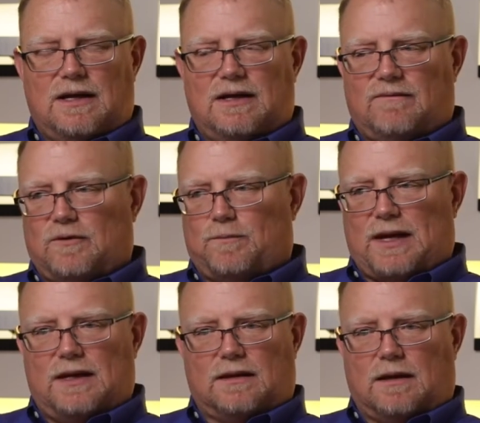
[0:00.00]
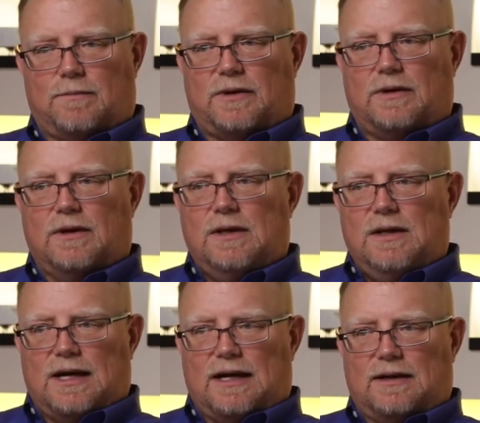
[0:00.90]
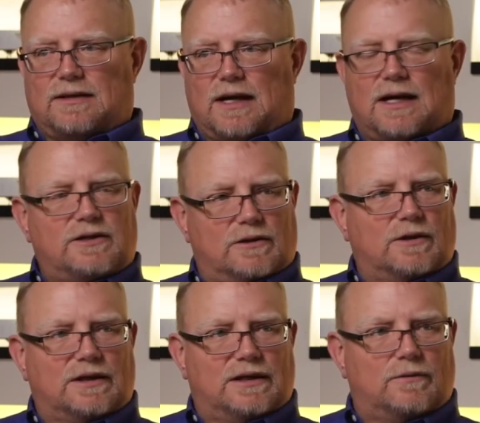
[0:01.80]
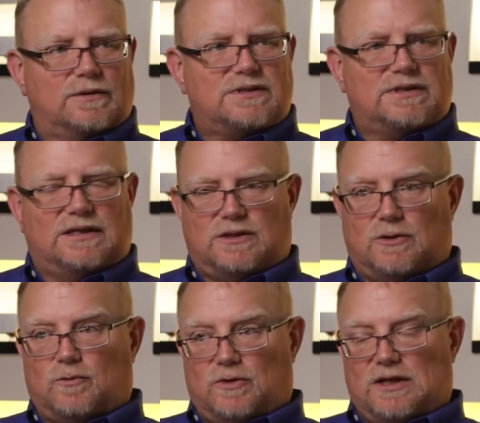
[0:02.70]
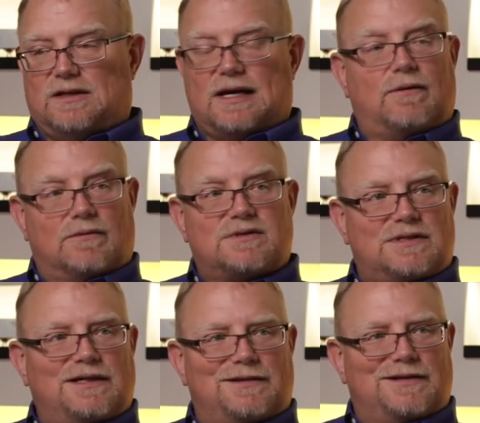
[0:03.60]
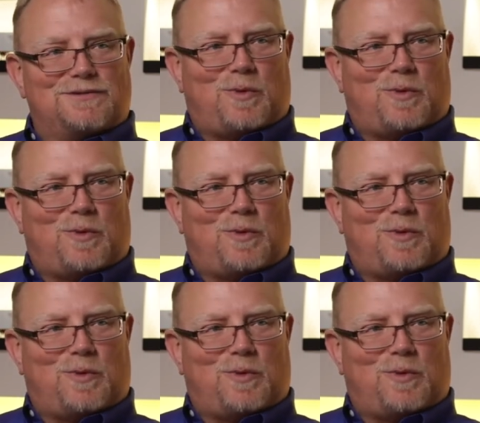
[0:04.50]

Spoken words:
If you pay a lumper at a dock, you're going to get a receipt. You need that receipt as